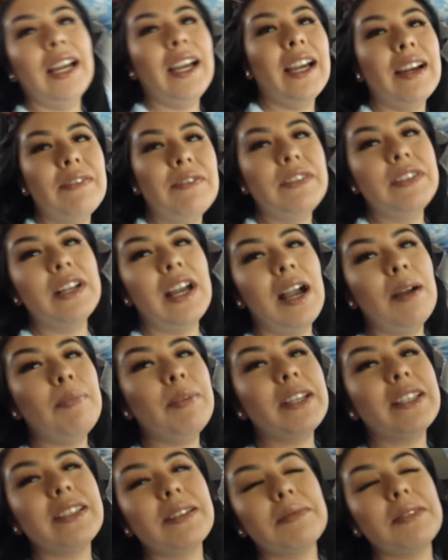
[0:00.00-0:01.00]
have not
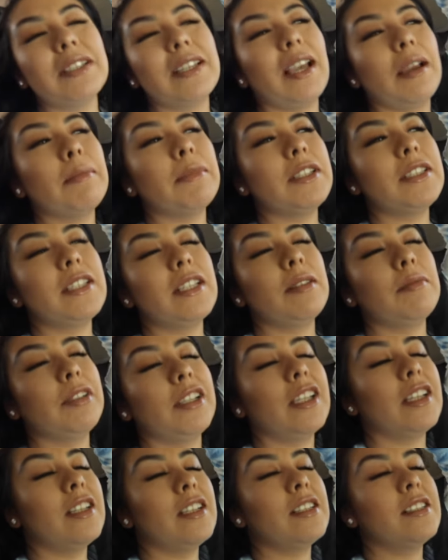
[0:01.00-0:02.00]
picked up the camera today
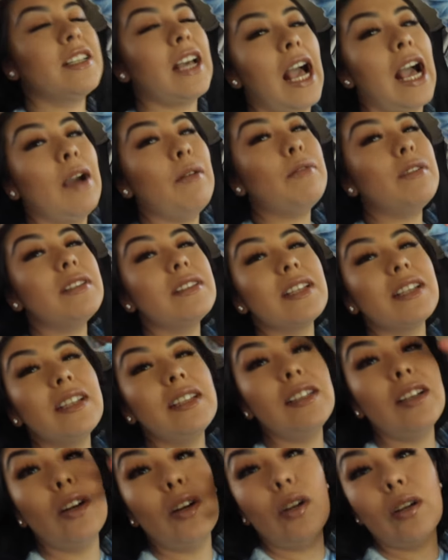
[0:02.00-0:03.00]
because I was
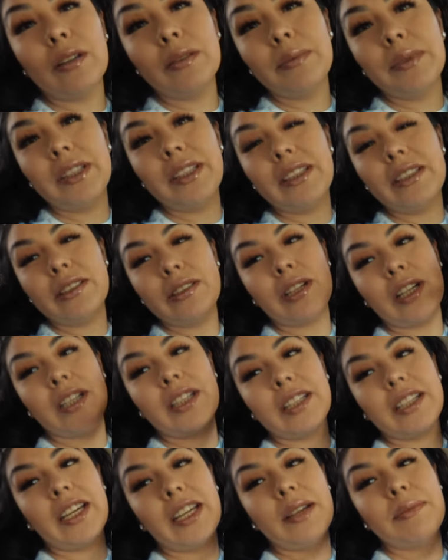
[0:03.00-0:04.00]
in a hurry
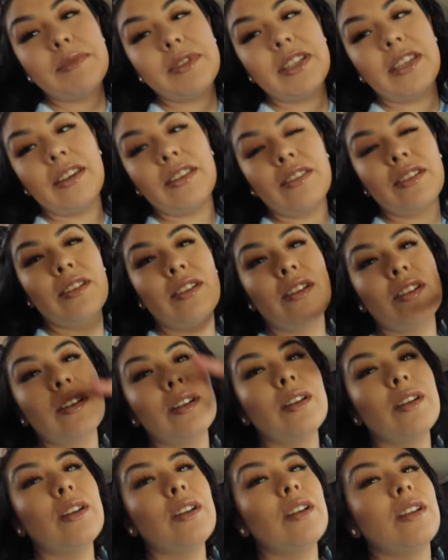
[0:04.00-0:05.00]
trying to get him together,
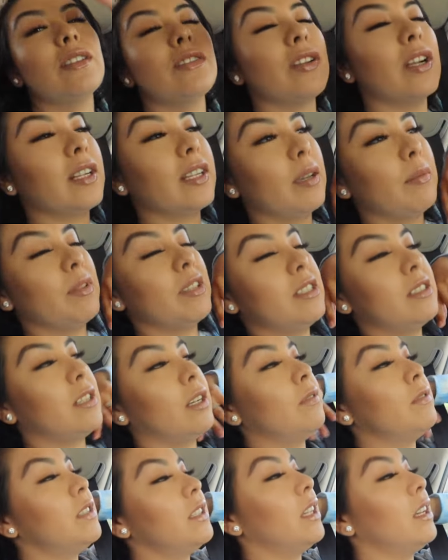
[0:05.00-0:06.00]
trying to get
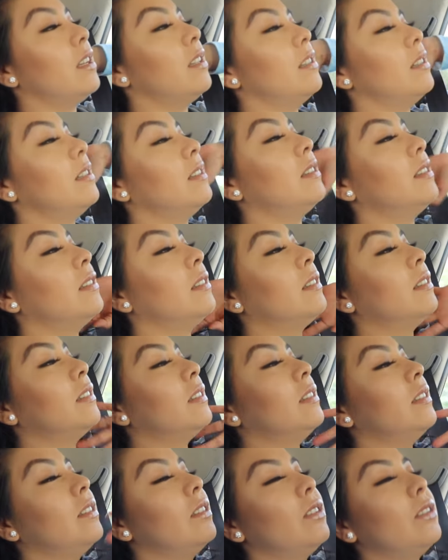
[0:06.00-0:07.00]
myself together.
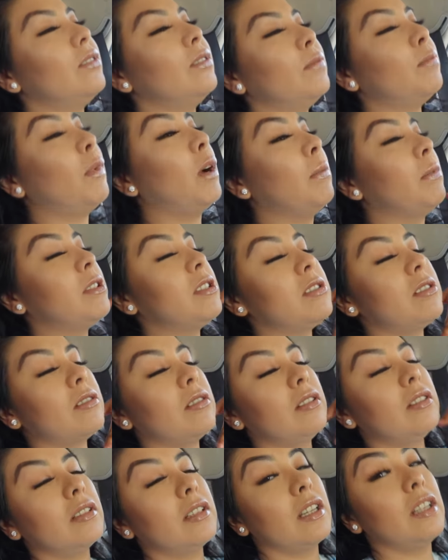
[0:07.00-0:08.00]
You know, mom needs to
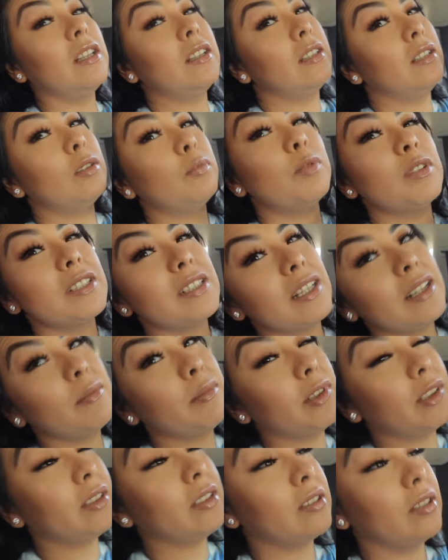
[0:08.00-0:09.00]
look a little
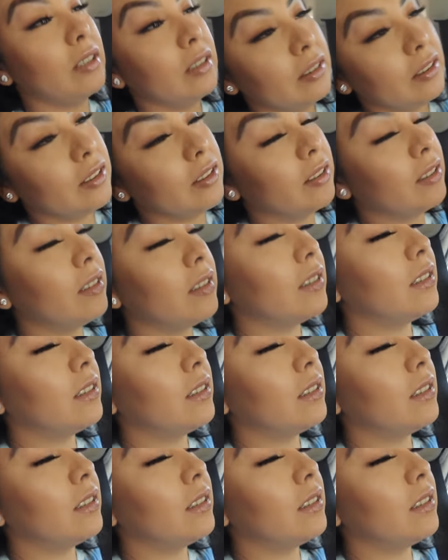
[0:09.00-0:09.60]
presentable at the doctor.